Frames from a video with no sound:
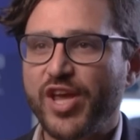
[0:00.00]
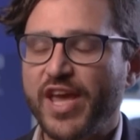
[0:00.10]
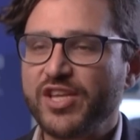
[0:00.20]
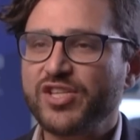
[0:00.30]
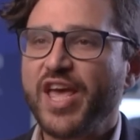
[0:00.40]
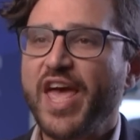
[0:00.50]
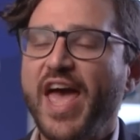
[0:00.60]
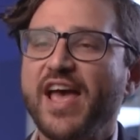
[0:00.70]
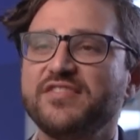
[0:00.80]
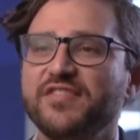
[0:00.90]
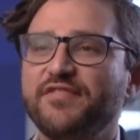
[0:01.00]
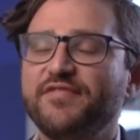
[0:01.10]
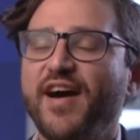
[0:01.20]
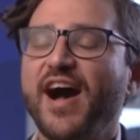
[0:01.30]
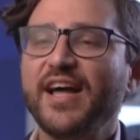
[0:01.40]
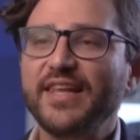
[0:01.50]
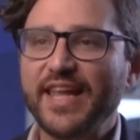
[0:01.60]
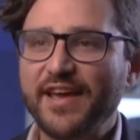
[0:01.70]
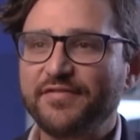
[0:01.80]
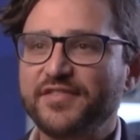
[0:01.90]
change as a far
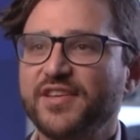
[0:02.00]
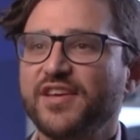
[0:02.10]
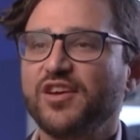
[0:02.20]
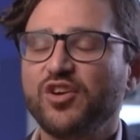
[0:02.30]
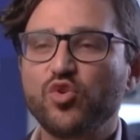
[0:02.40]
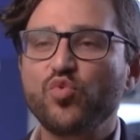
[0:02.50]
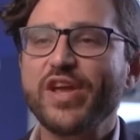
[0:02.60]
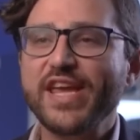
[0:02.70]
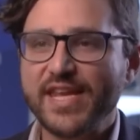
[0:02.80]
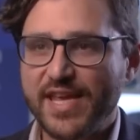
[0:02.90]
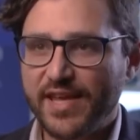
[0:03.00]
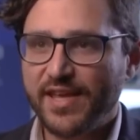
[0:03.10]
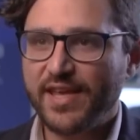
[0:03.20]
left greenie.